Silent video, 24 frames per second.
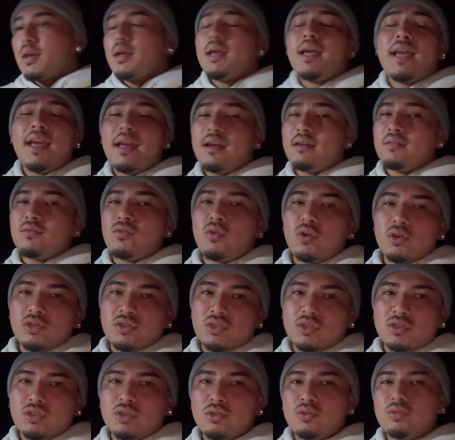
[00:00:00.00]
and of course the
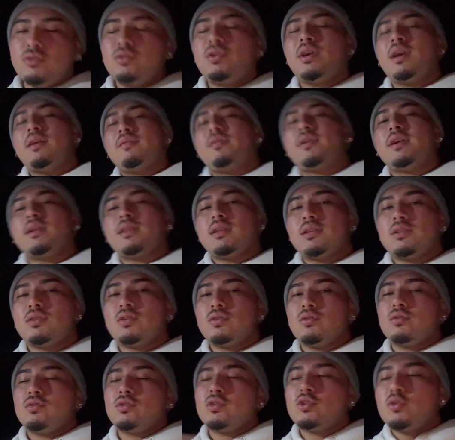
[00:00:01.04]
tune. You can't forget the
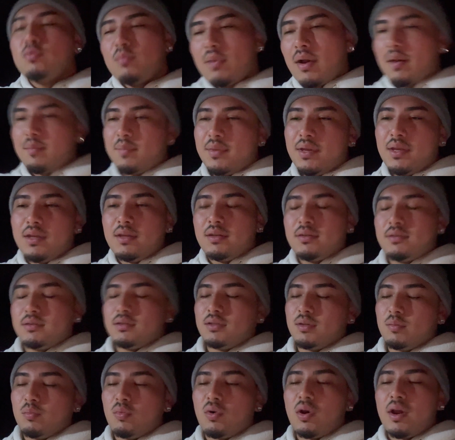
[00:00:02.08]
tune. Tuned by me,
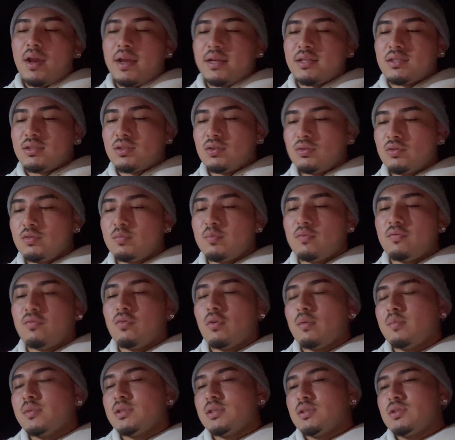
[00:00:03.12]
your boy
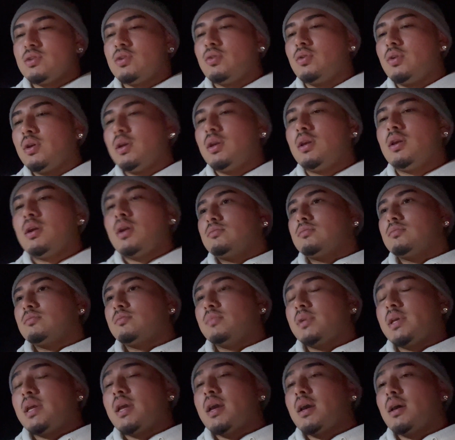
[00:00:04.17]
xtunesperformance and tuning.
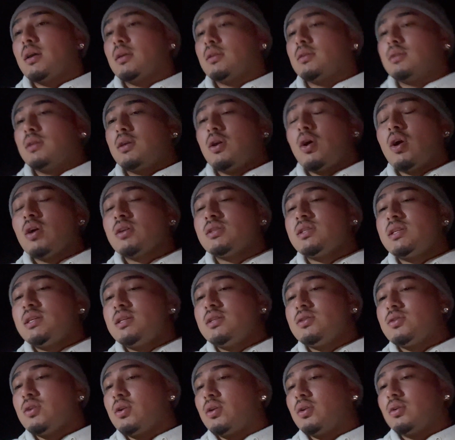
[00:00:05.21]
But yeah, the
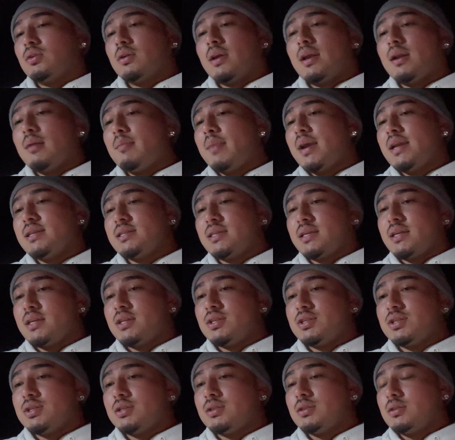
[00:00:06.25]
RTs are an amazing
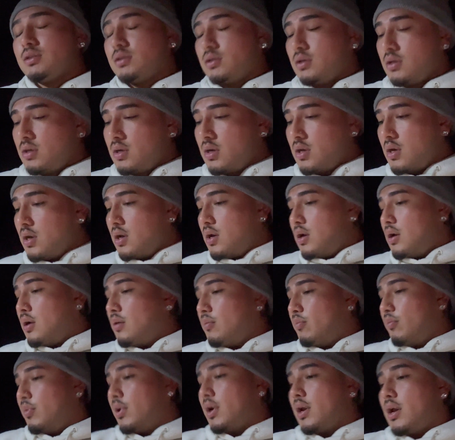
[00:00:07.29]
engine.
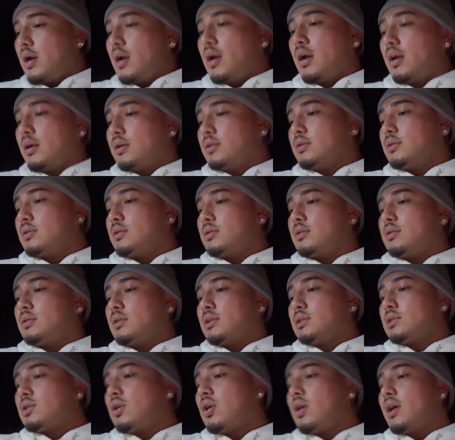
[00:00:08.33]
But
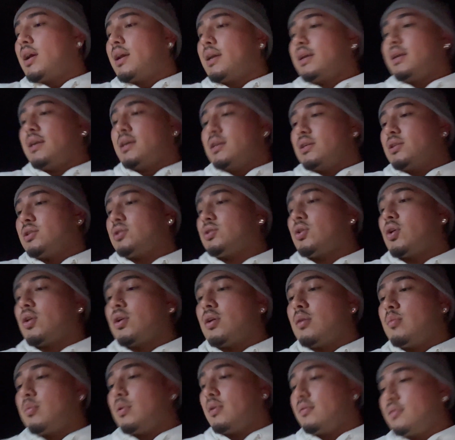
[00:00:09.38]
let's go ahead and get a
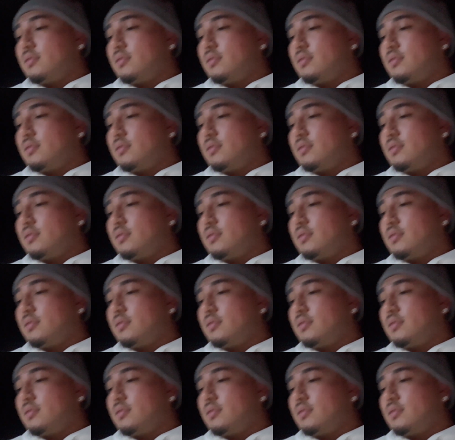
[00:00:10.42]
startup of